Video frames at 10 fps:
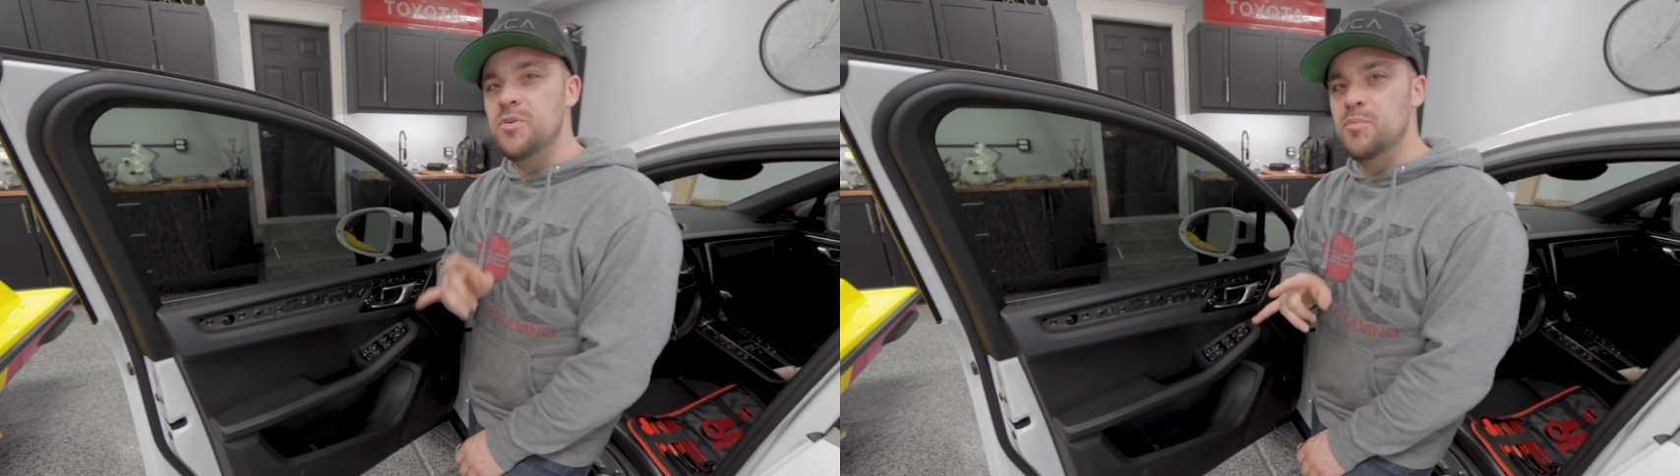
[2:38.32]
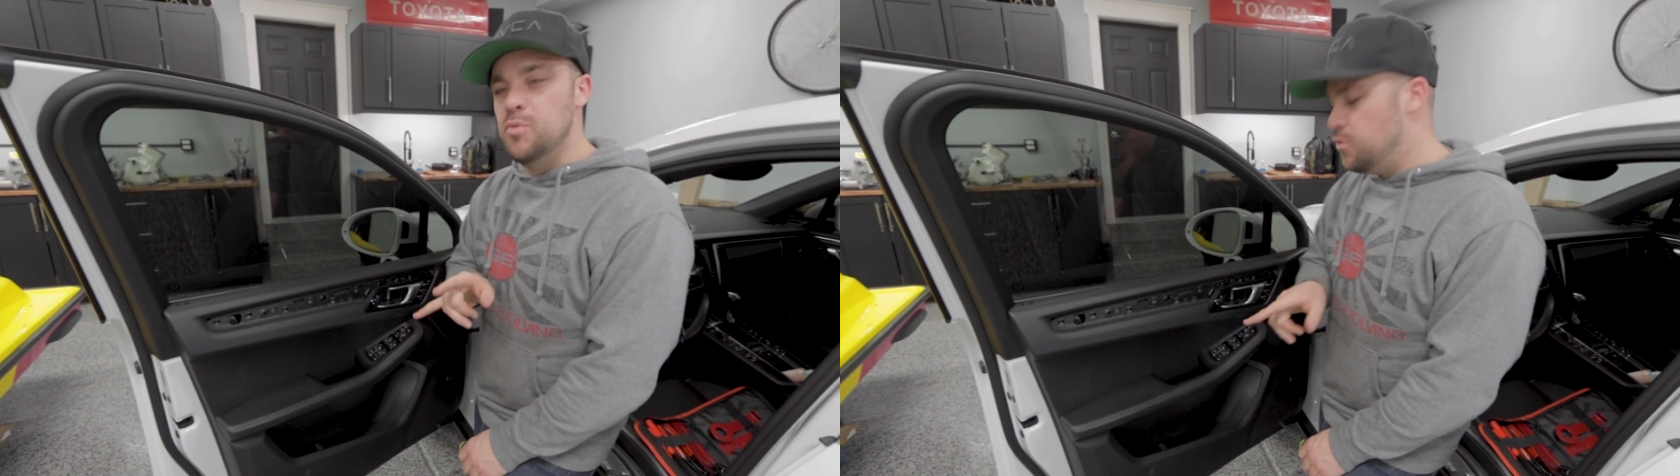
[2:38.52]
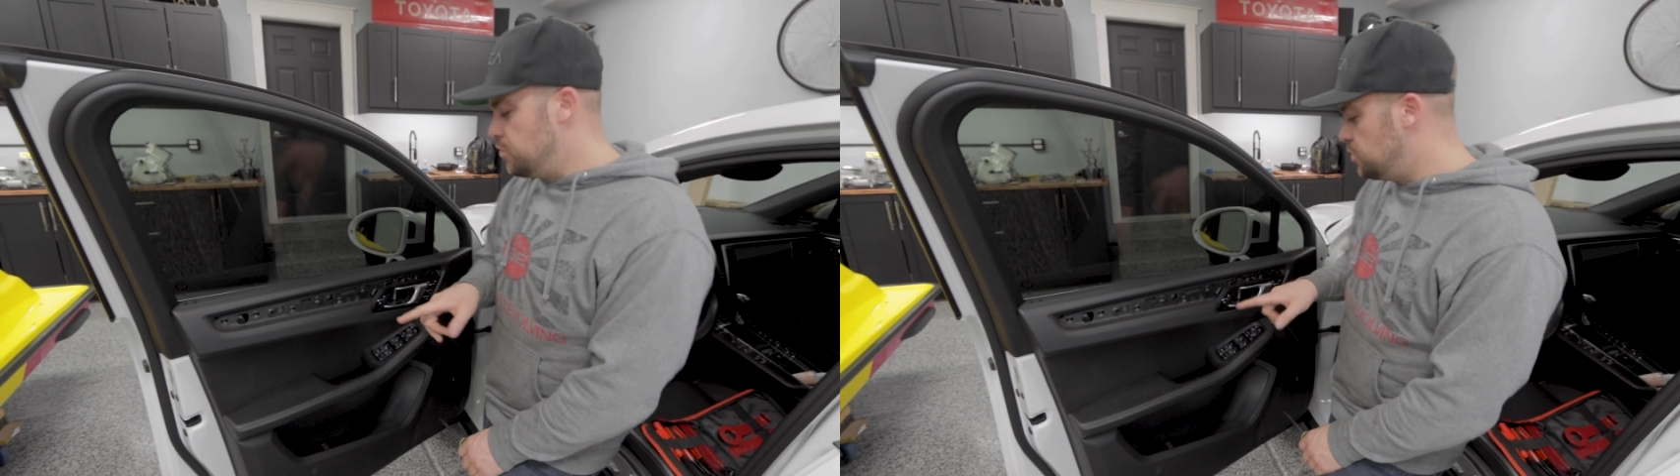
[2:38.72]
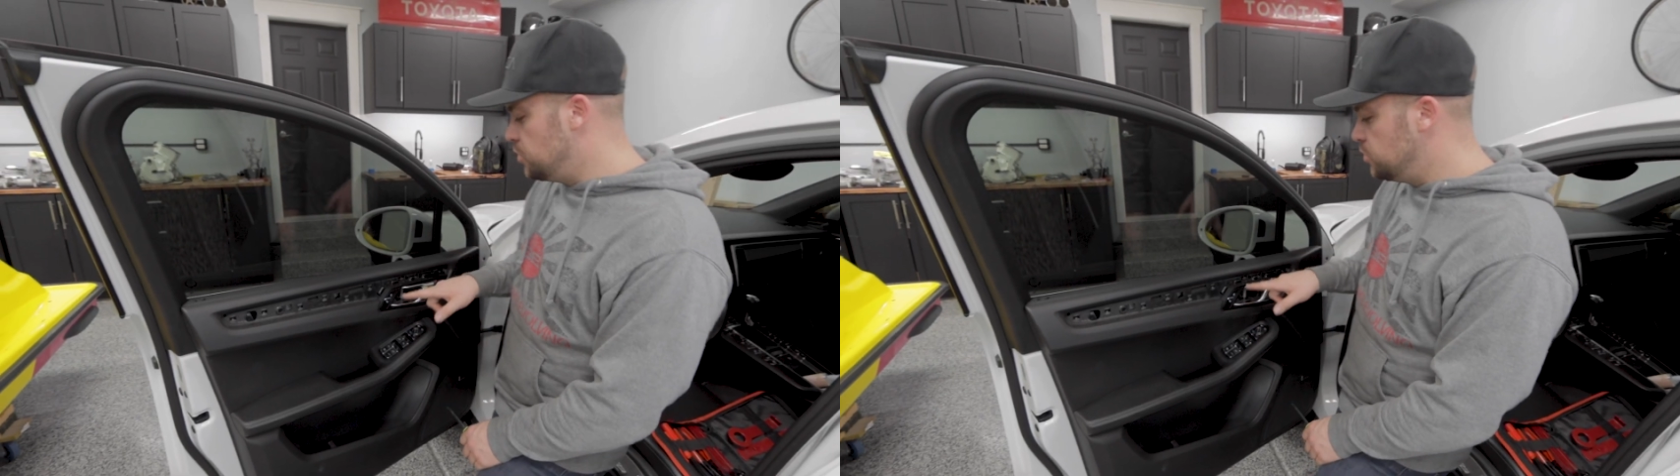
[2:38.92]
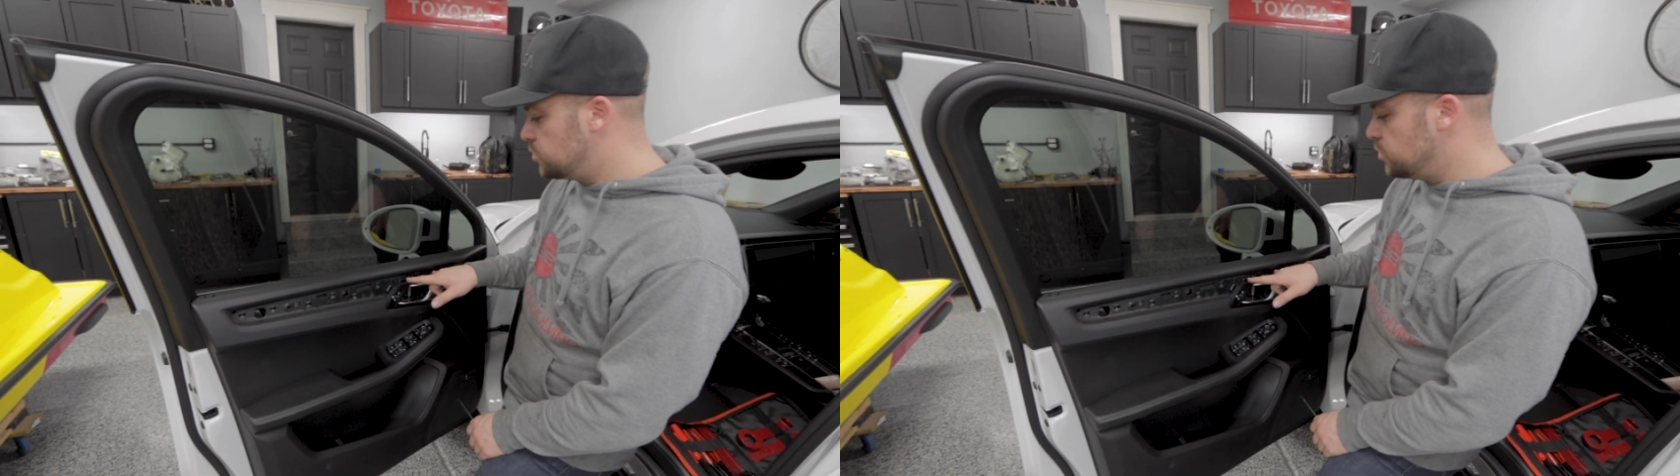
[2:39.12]
you remove the
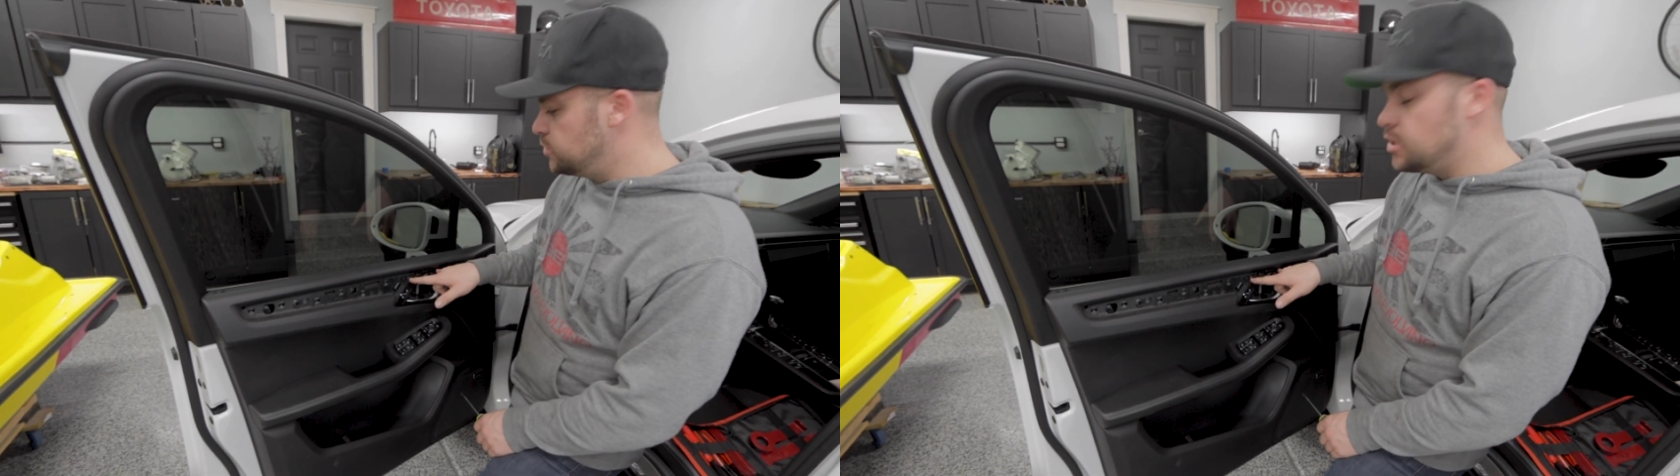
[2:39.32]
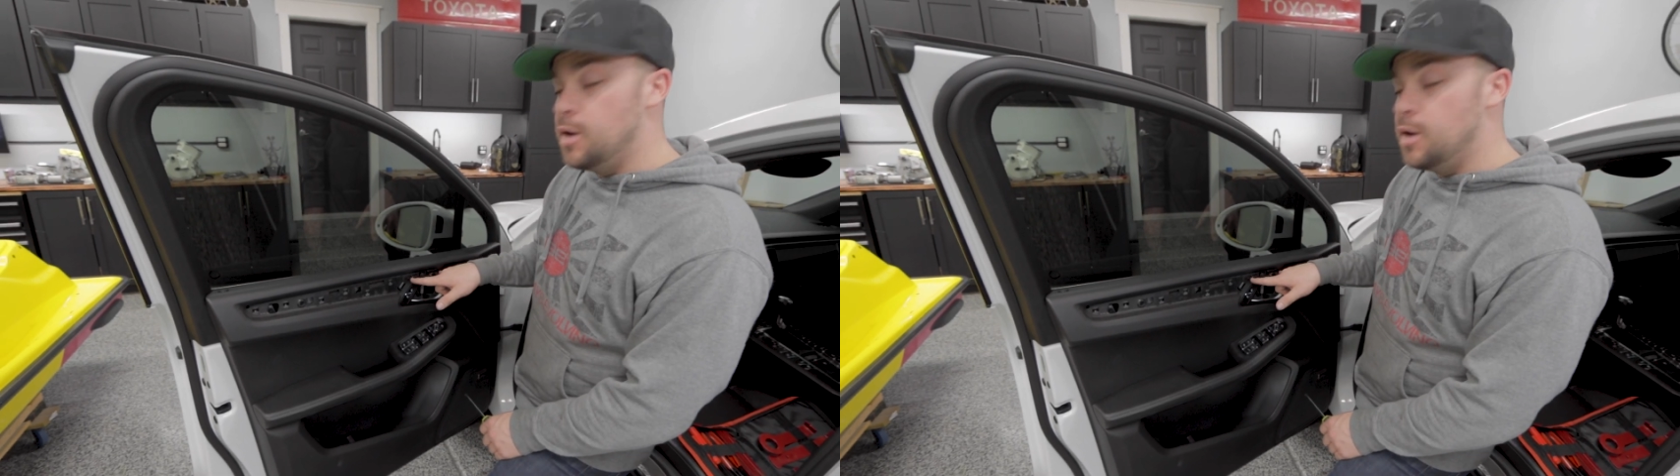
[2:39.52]
two screws